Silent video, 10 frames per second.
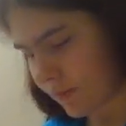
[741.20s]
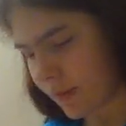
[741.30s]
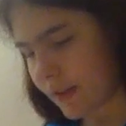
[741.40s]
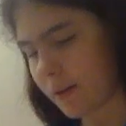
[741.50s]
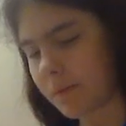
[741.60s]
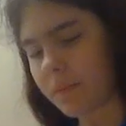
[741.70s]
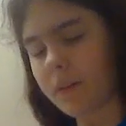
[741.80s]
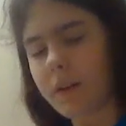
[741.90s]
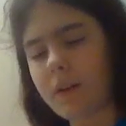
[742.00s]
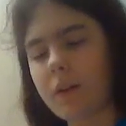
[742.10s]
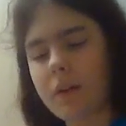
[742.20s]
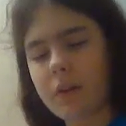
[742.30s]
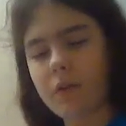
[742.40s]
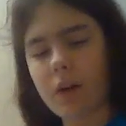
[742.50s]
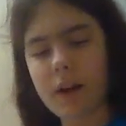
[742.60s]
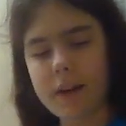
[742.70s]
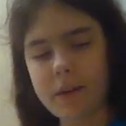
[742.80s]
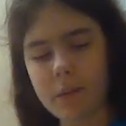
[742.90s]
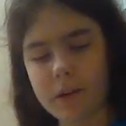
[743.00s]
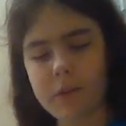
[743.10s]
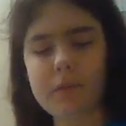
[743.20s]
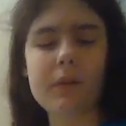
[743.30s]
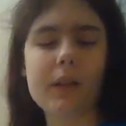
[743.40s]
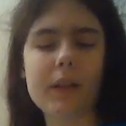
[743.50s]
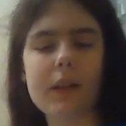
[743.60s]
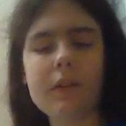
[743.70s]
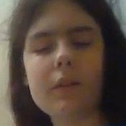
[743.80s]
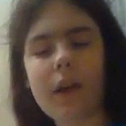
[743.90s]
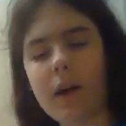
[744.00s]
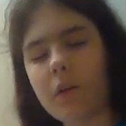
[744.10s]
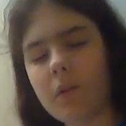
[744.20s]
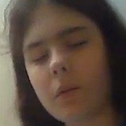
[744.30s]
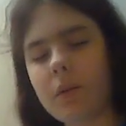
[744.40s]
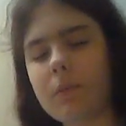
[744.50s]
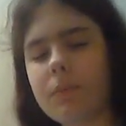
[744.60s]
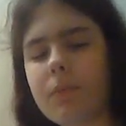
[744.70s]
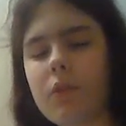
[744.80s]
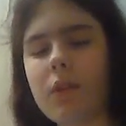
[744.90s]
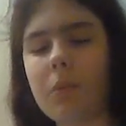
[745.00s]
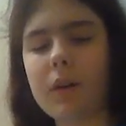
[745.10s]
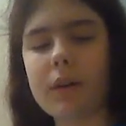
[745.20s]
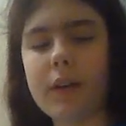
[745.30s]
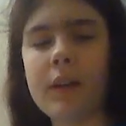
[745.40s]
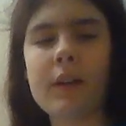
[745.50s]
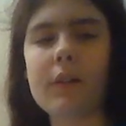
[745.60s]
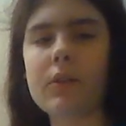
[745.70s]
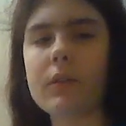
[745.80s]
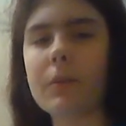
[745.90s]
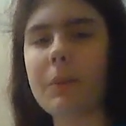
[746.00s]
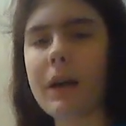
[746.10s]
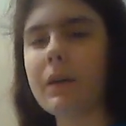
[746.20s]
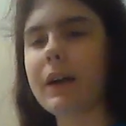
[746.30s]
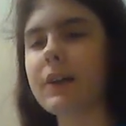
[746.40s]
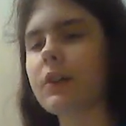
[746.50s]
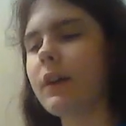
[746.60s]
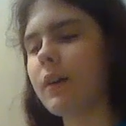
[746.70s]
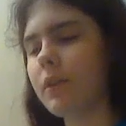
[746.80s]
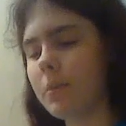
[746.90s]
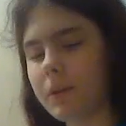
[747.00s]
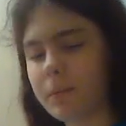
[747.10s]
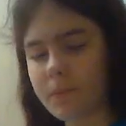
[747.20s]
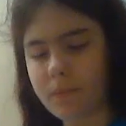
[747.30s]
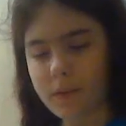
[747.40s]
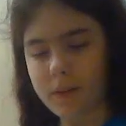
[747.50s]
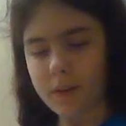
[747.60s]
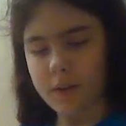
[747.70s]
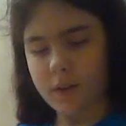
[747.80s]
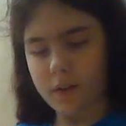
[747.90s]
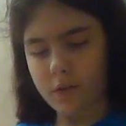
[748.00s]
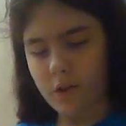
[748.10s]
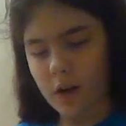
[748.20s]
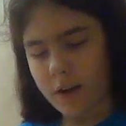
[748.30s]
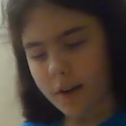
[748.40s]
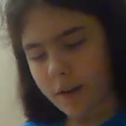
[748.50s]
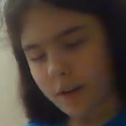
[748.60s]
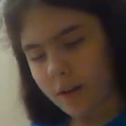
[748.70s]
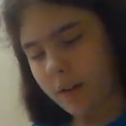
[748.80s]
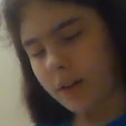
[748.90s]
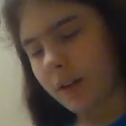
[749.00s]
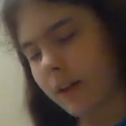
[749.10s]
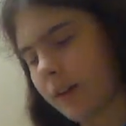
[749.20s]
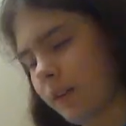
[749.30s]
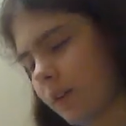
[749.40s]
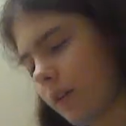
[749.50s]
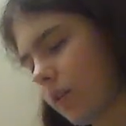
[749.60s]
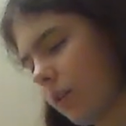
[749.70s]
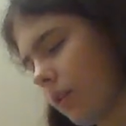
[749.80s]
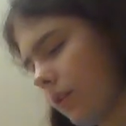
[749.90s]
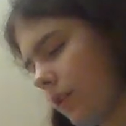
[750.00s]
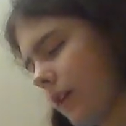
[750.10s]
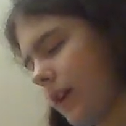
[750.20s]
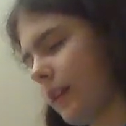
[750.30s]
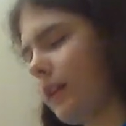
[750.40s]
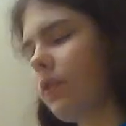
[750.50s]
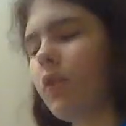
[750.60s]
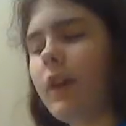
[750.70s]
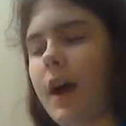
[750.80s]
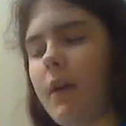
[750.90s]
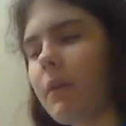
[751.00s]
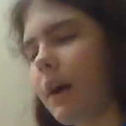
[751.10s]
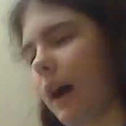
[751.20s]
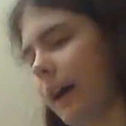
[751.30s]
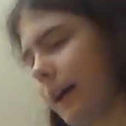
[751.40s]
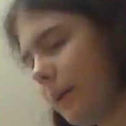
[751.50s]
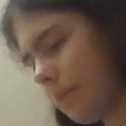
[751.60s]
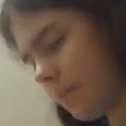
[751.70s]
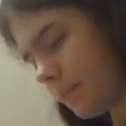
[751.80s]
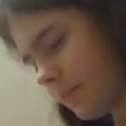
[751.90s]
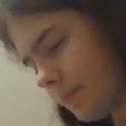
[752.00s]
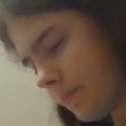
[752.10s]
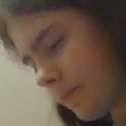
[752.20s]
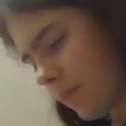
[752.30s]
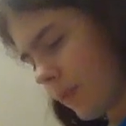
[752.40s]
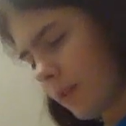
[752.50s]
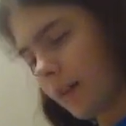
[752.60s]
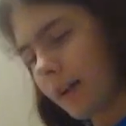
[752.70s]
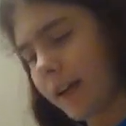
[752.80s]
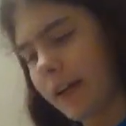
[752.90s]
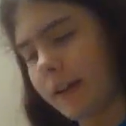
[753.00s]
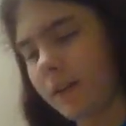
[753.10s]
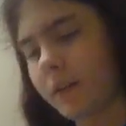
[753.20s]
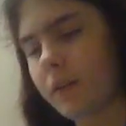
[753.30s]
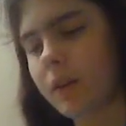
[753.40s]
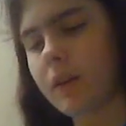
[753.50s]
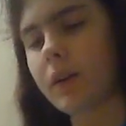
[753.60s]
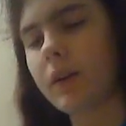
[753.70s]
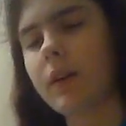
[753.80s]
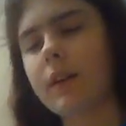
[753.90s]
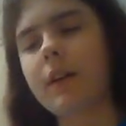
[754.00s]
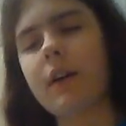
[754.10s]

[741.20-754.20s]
yeah, dry it with a clean towel, or somewhat clean. It doesn't really, well, actually it does, but dry it and then close it and then do the other eye. Again, the